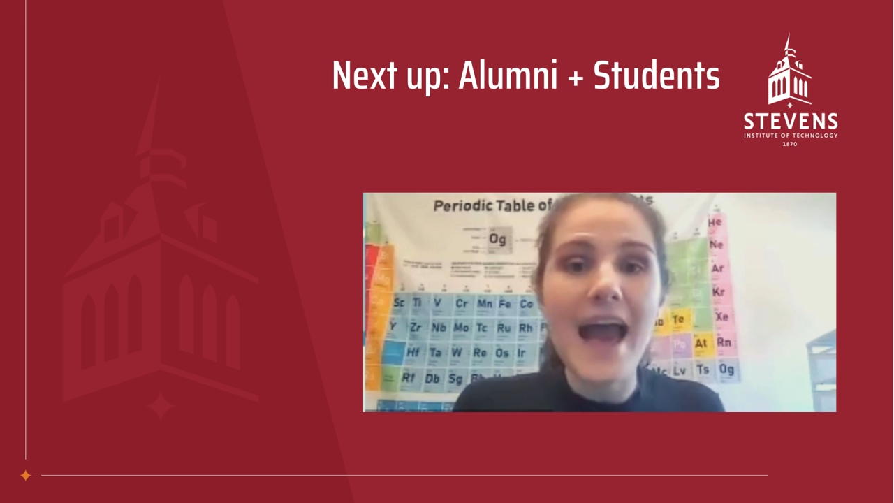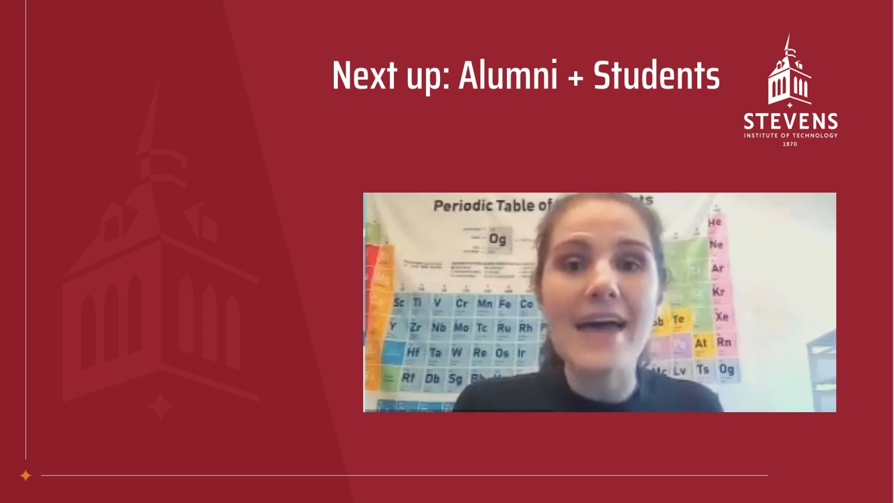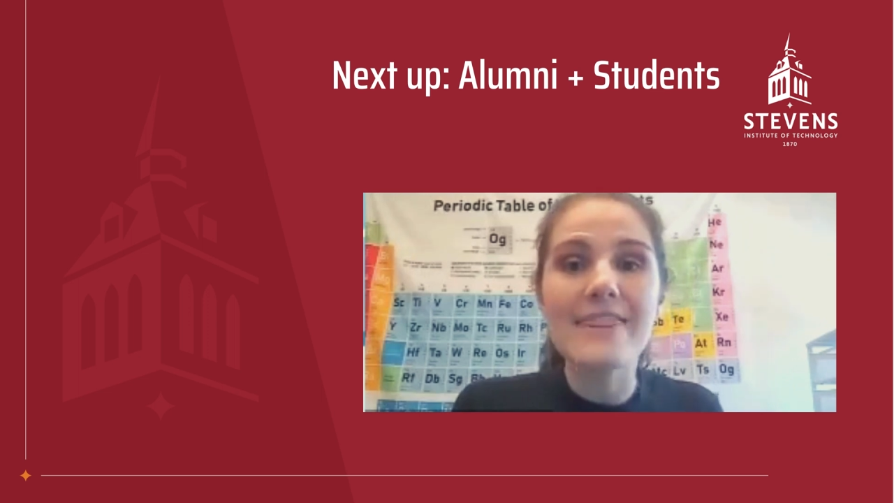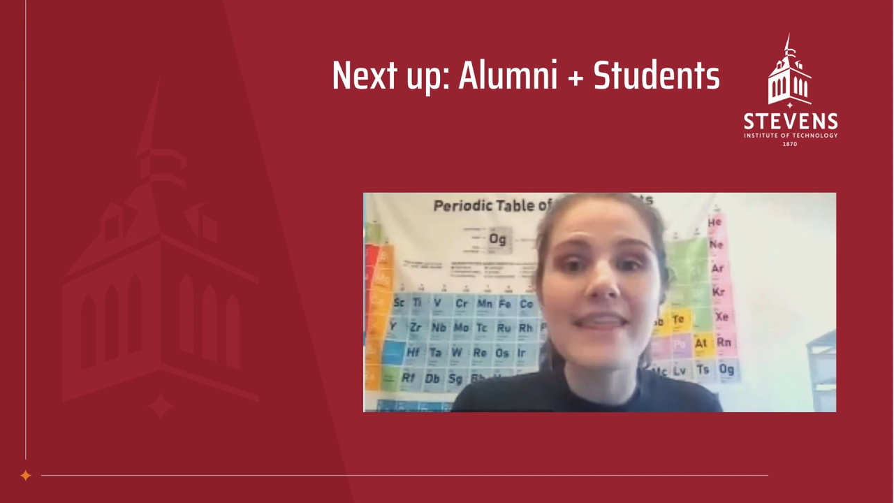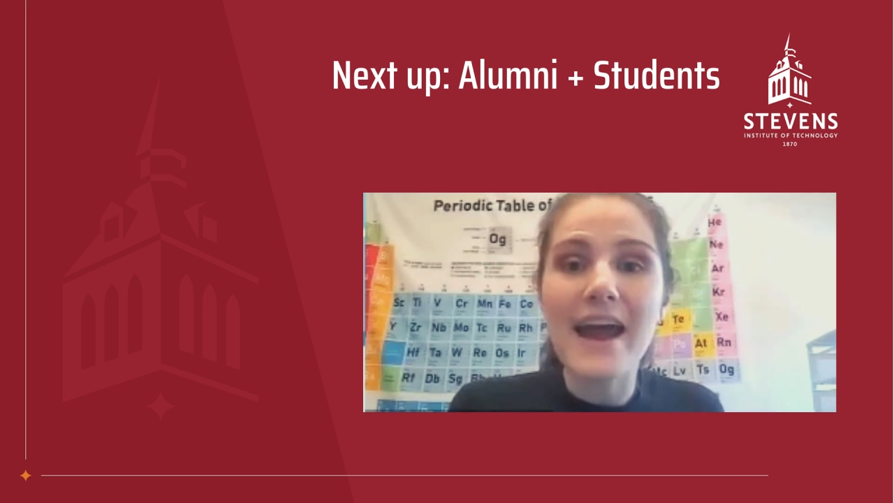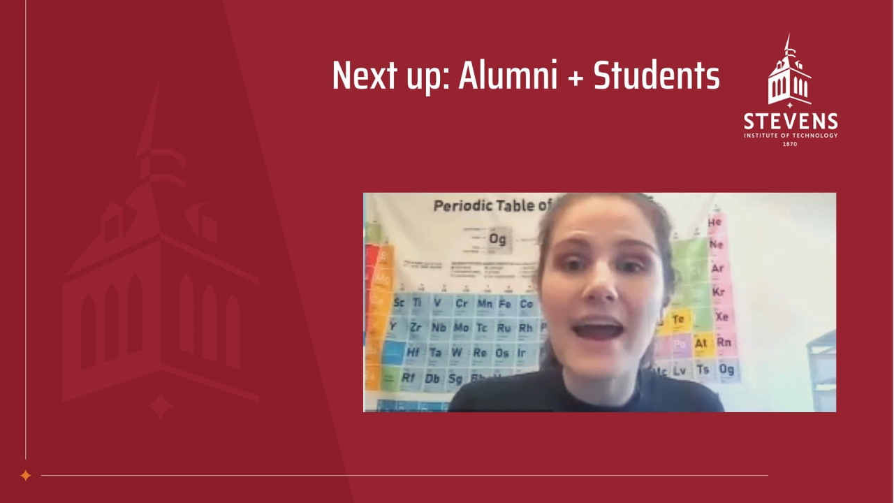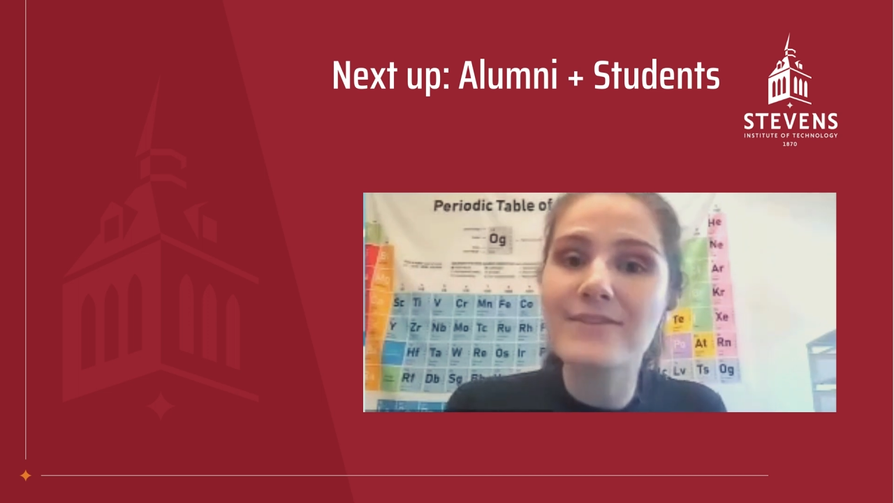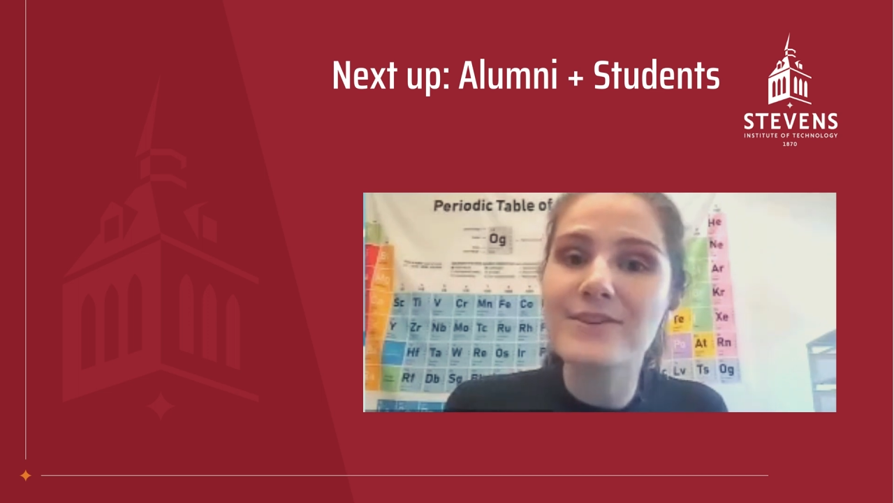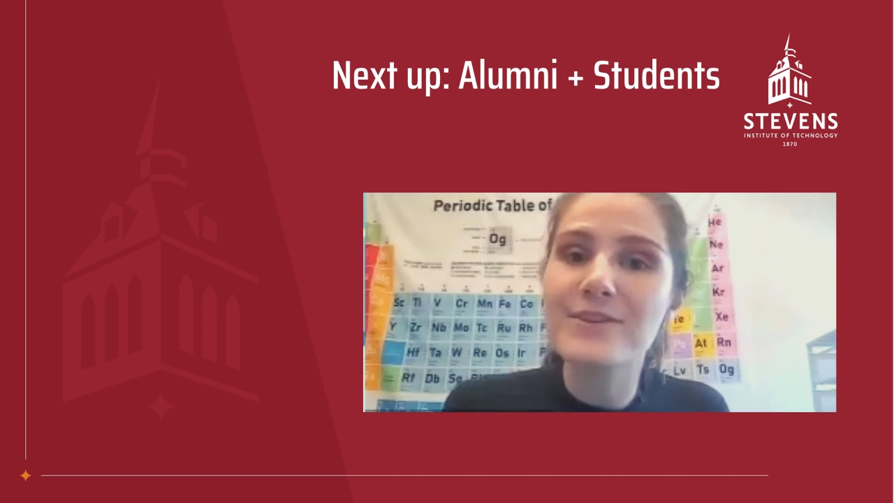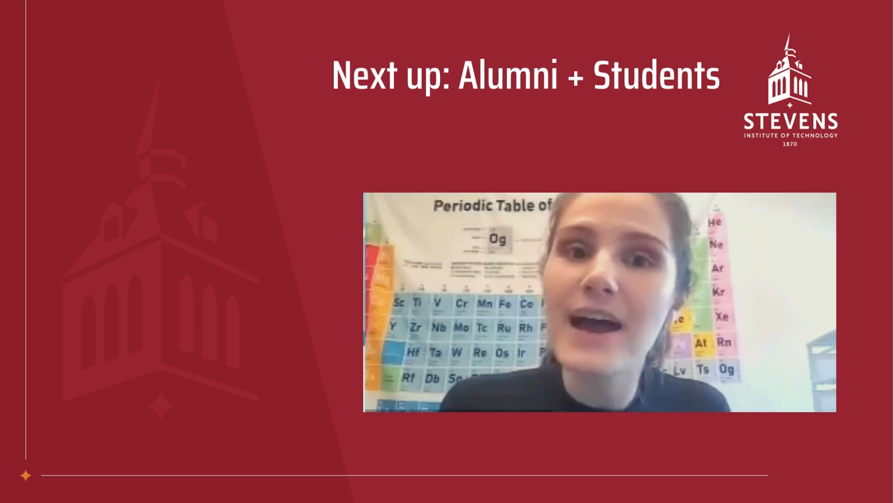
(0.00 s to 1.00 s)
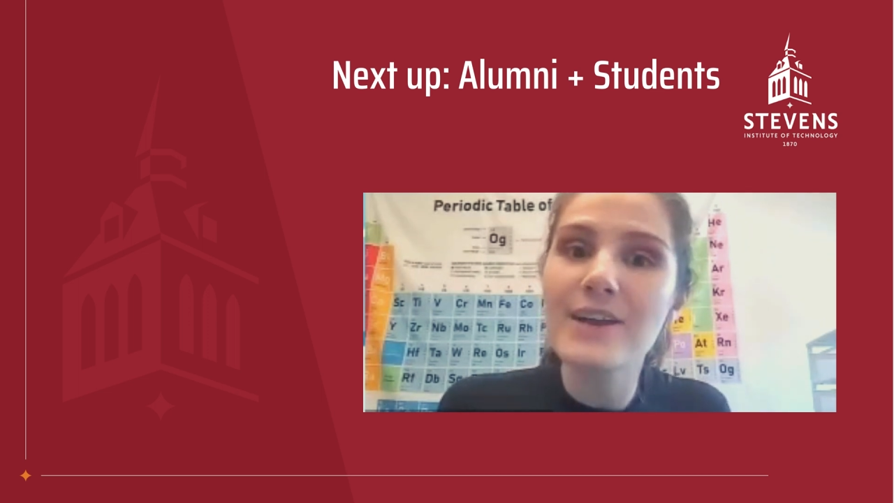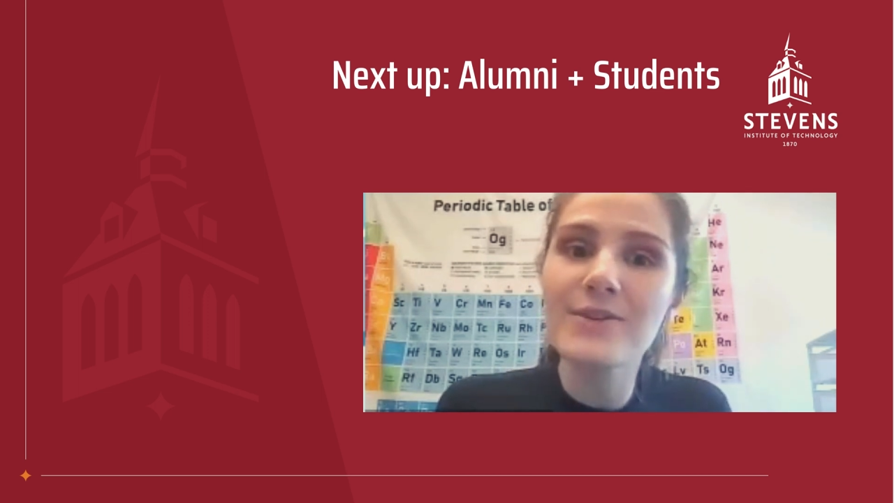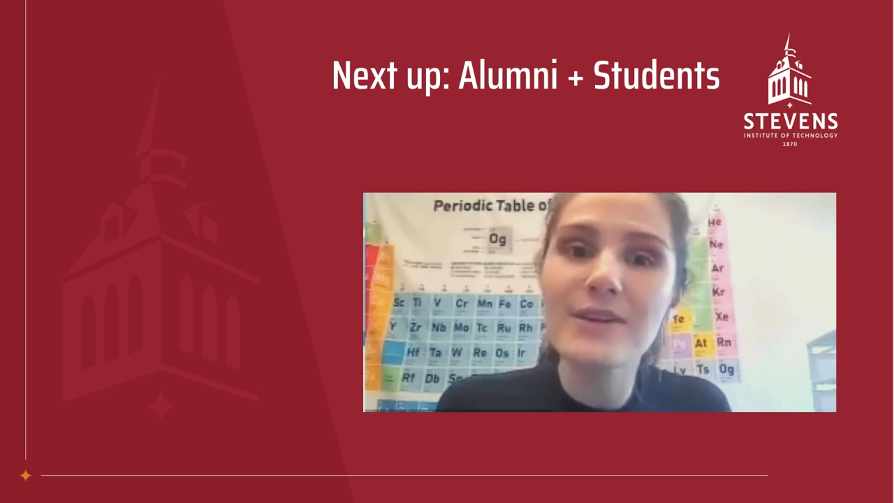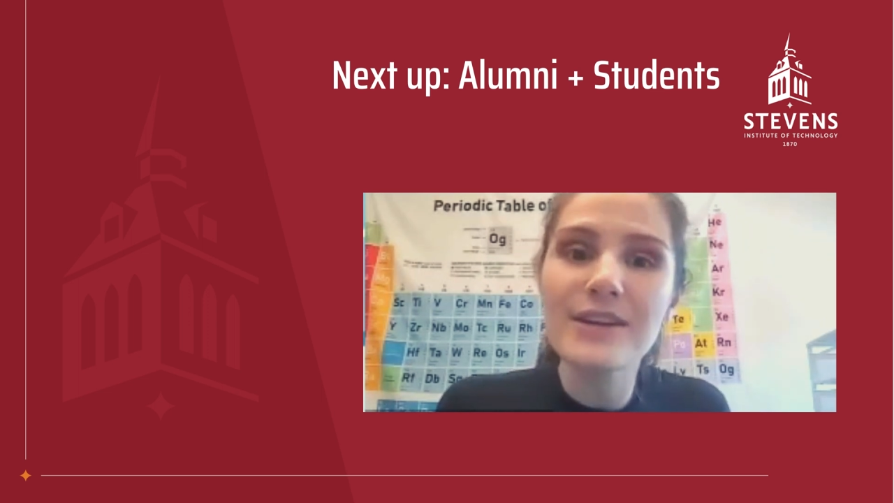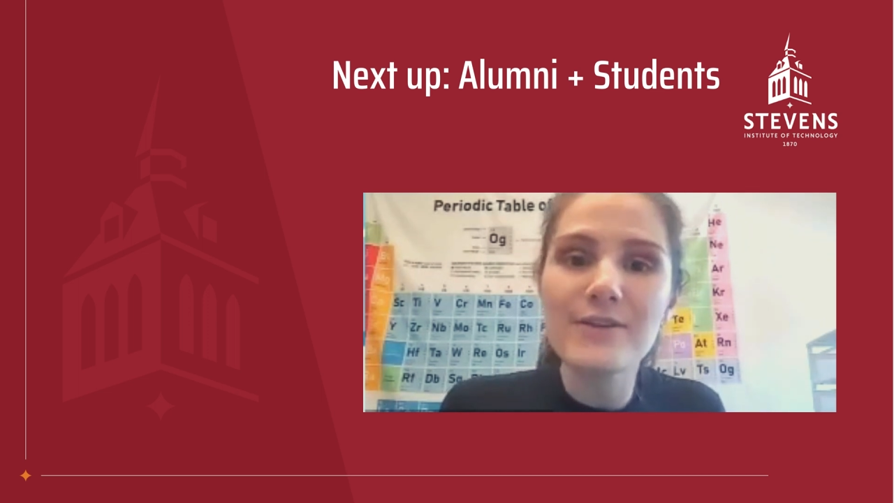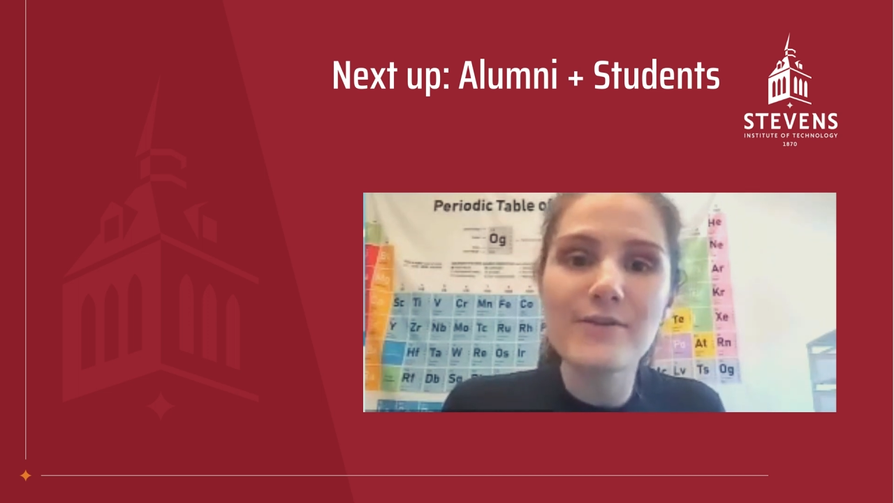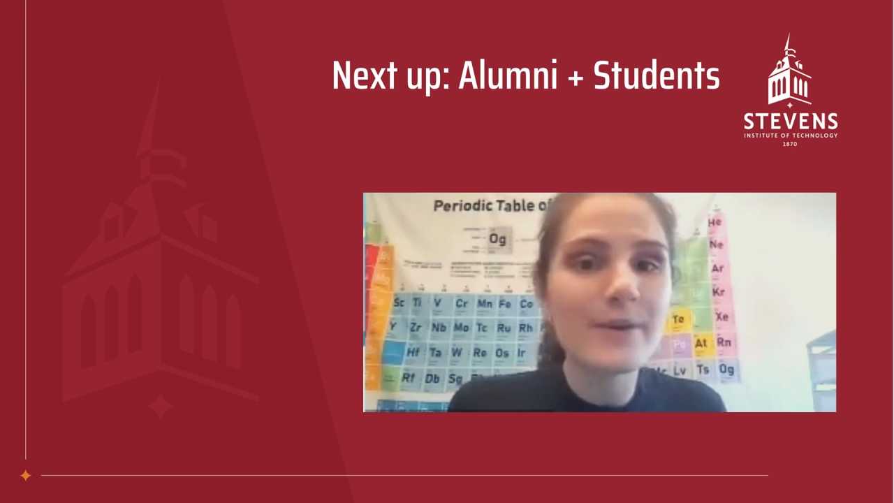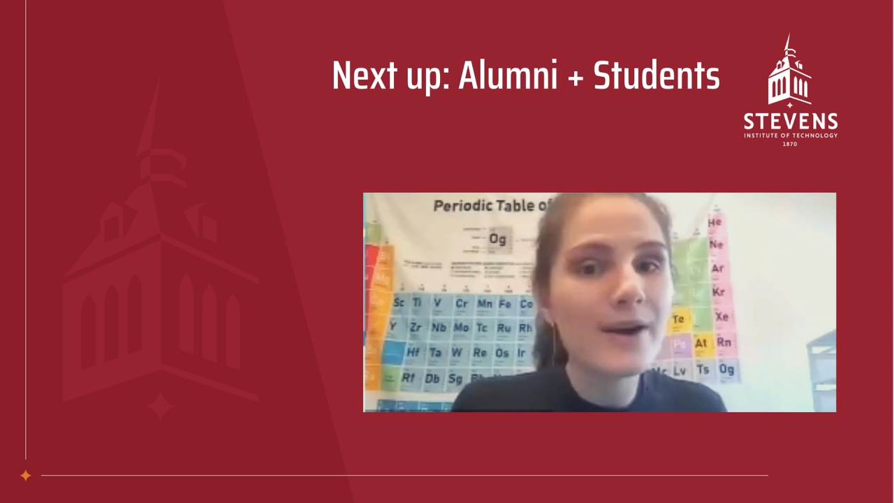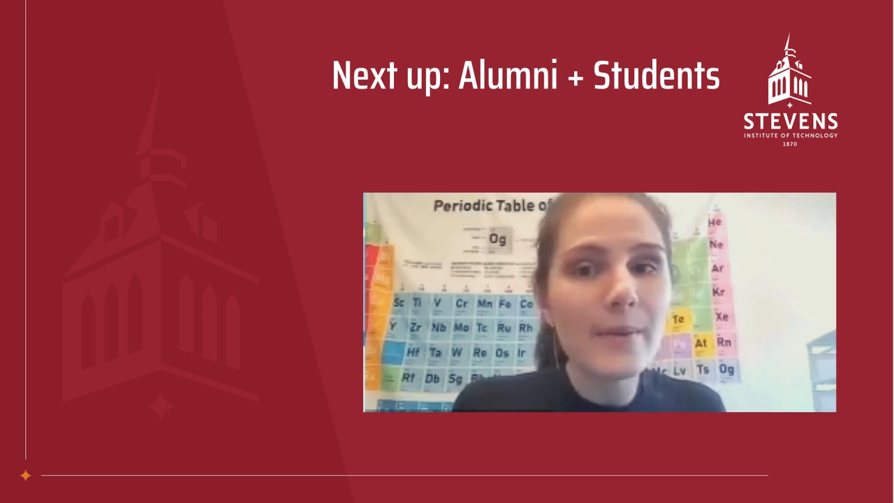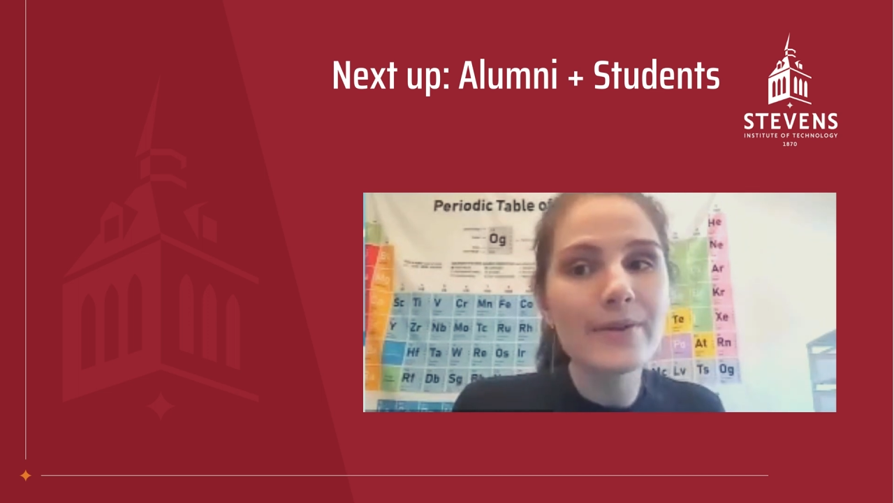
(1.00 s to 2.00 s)
And then after that, you'll hear
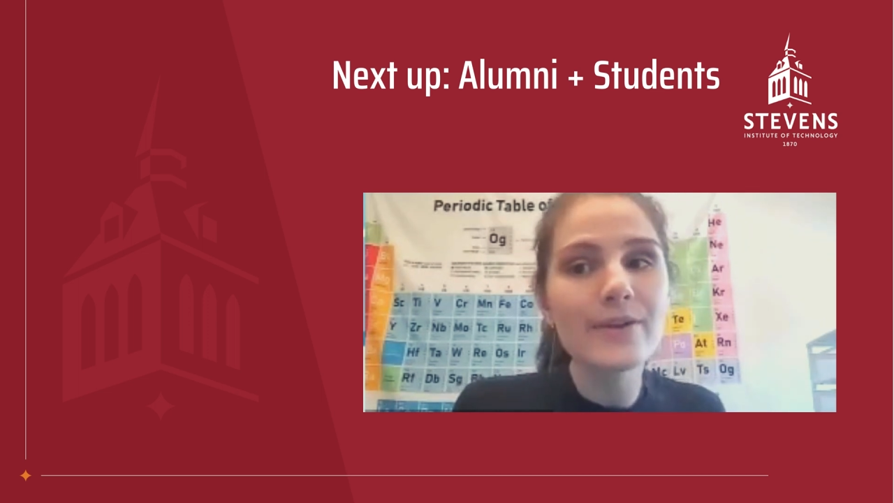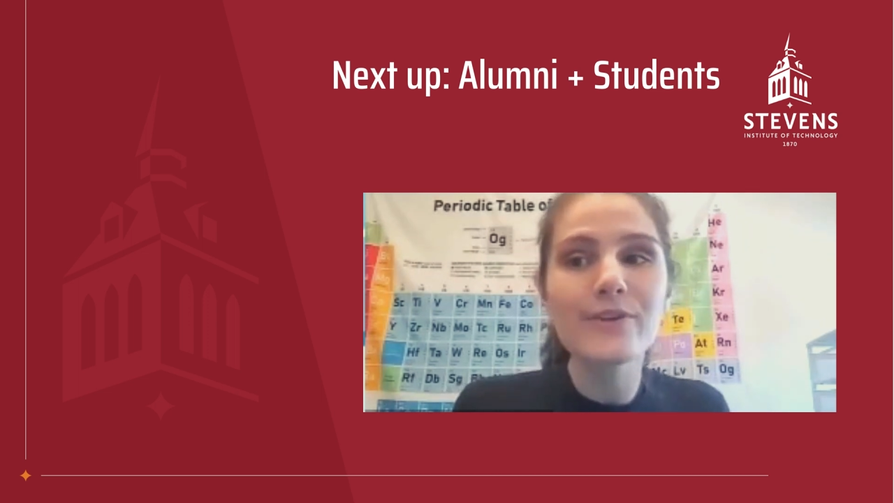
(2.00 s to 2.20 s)
from a couple